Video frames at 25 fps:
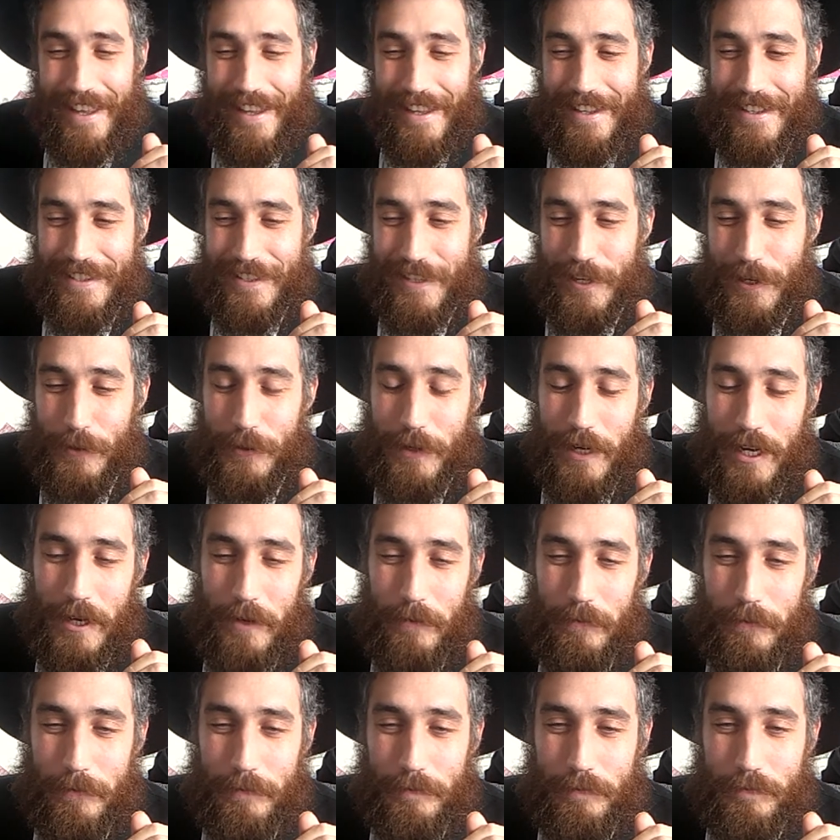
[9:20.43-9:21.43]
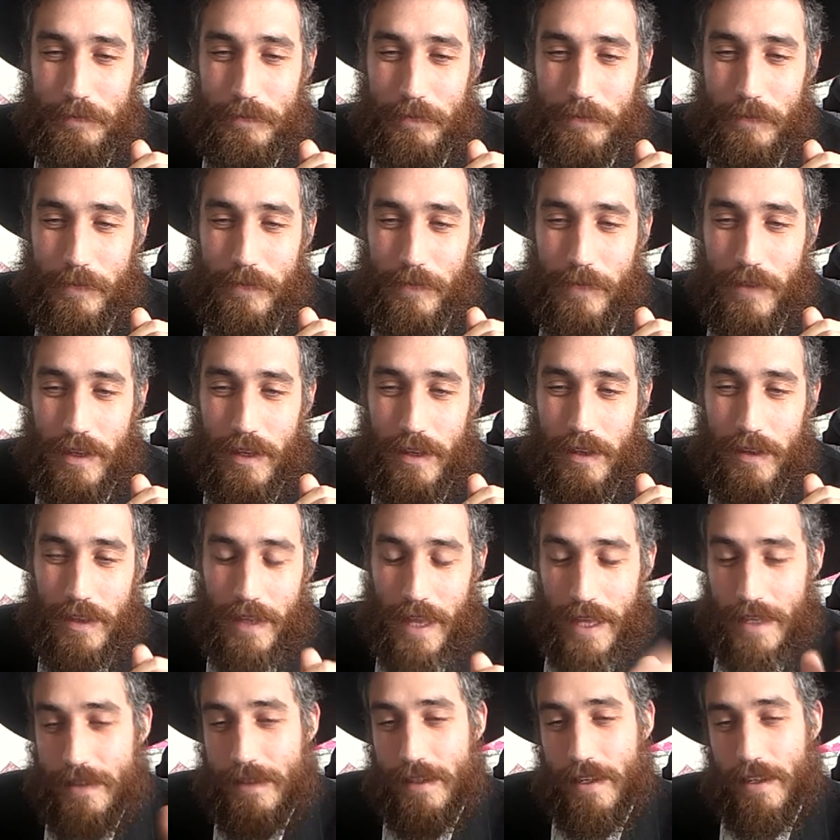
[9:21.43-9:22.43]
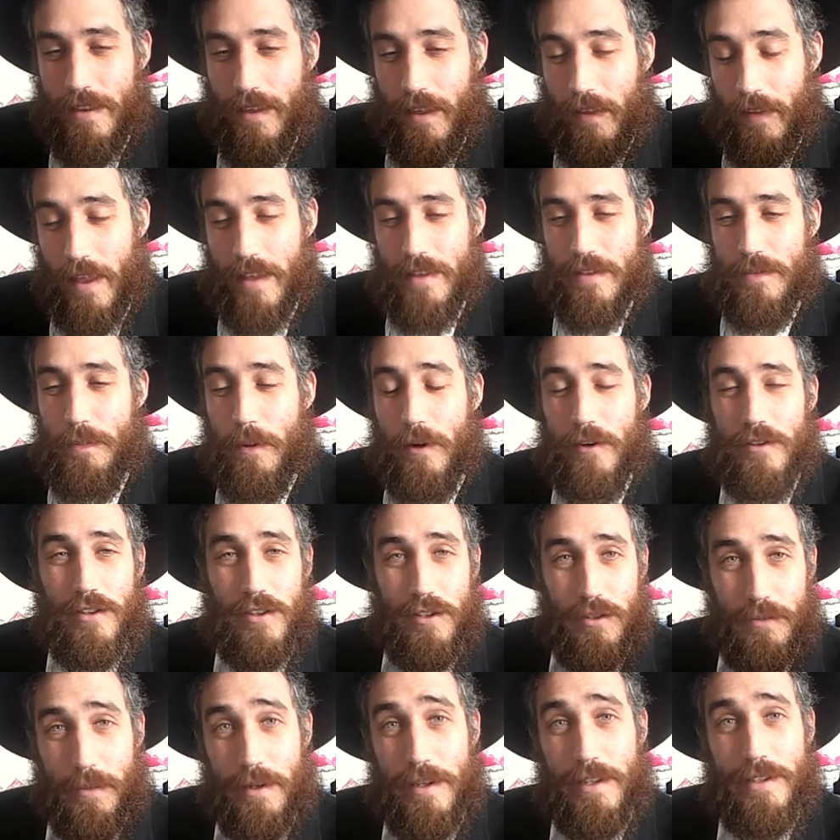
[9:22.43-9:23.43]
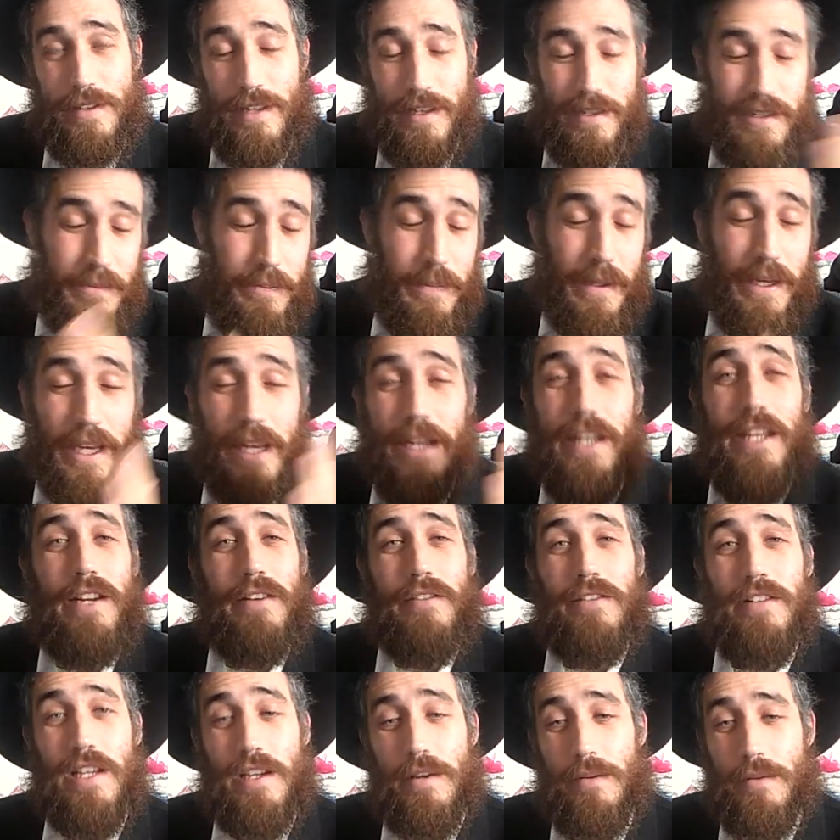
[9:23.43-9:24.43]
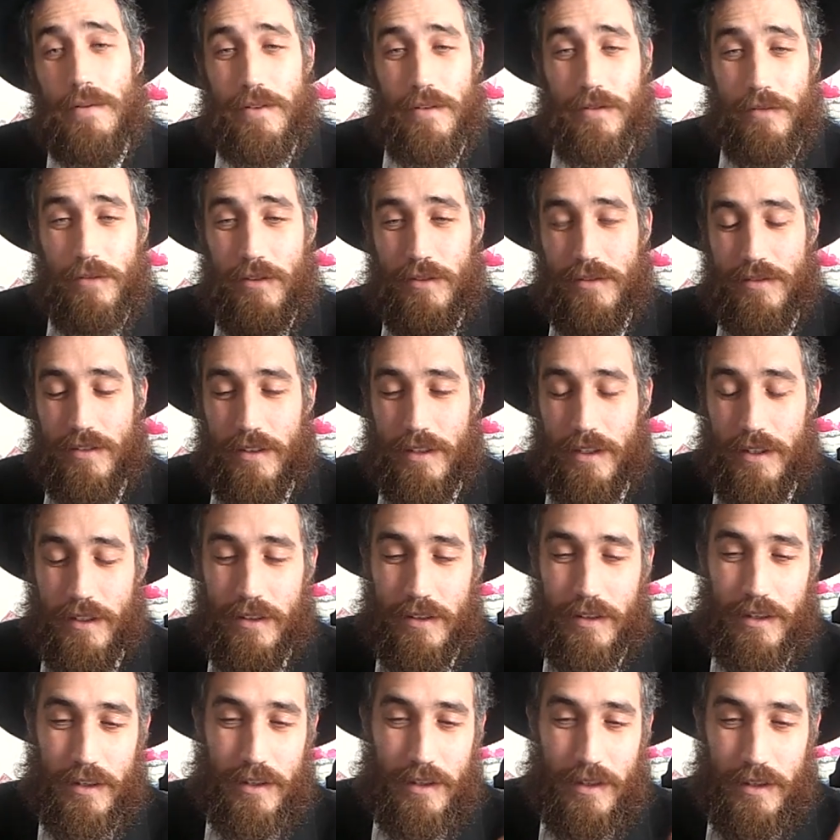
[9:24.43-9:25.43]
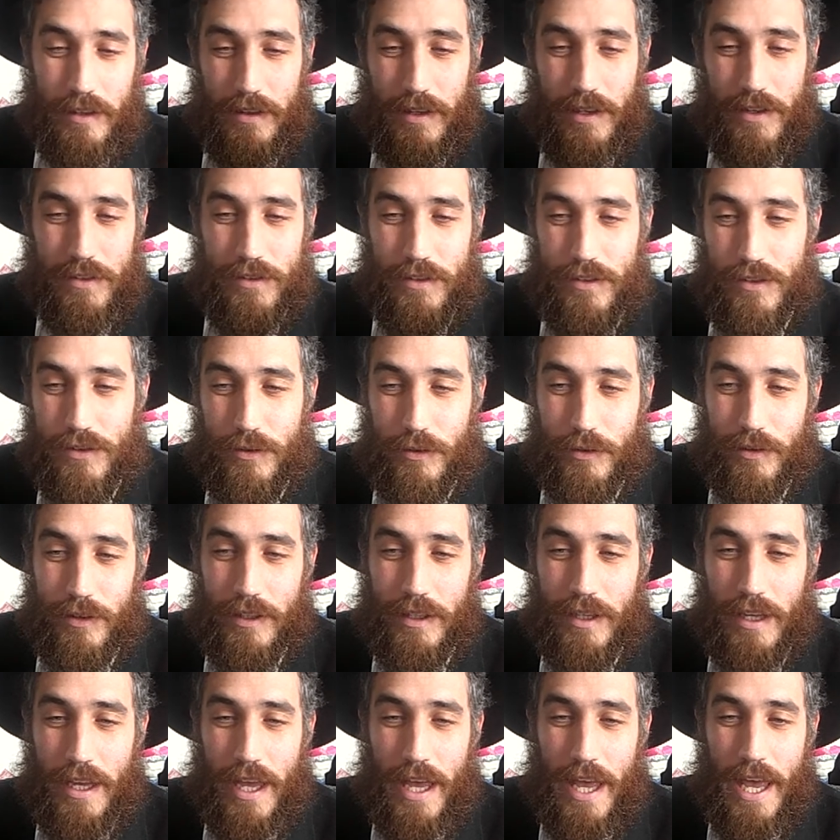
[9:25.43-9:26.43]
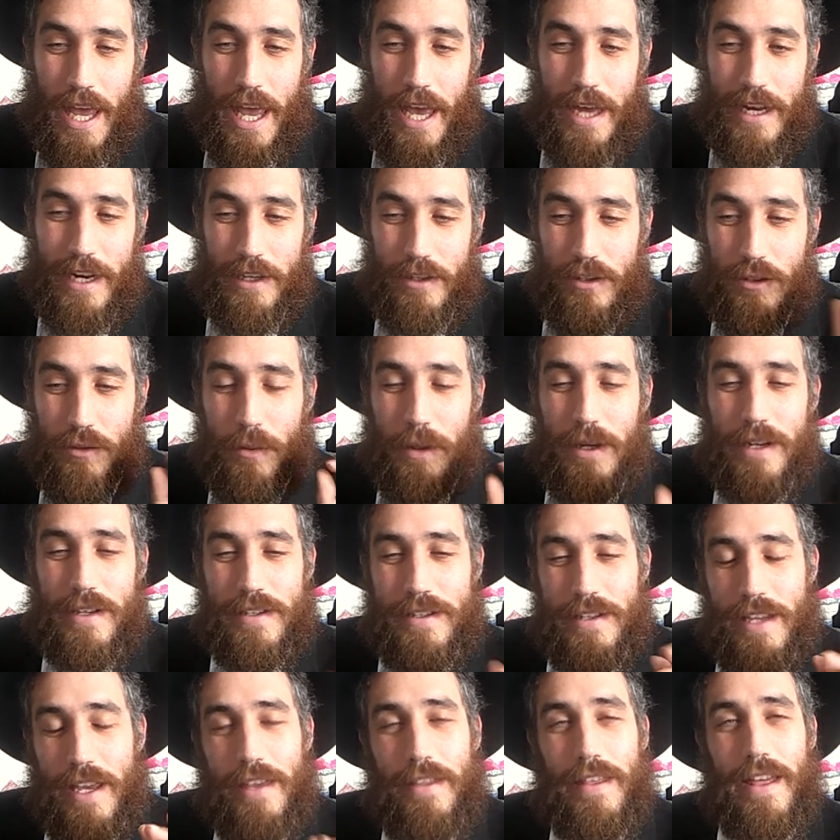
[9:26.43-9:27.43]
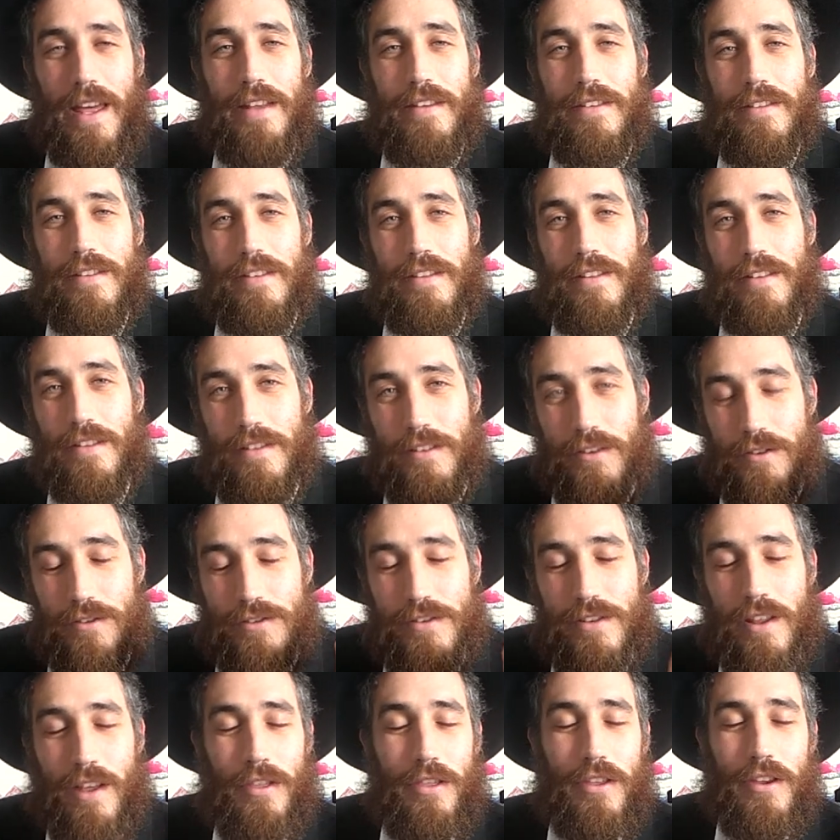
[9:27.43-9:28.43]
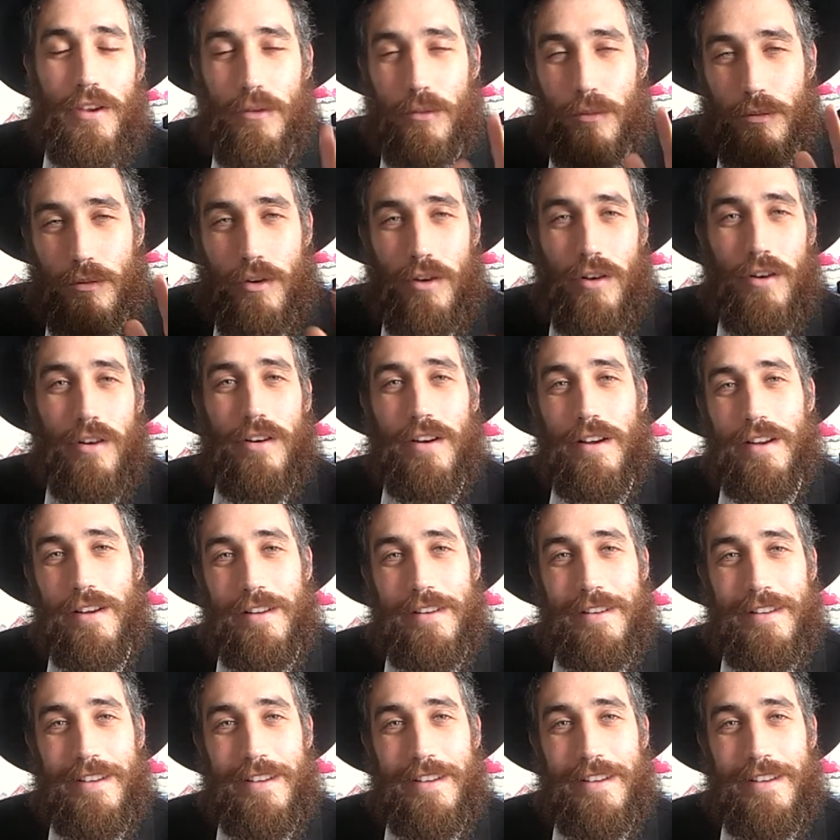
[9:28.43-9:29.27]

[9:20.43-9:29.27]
So that's it. That's Parsha Shmos. That's the beginning of it. Then it's the first Aliyah, and it tells the story. And I just want to say that there's nothing wrong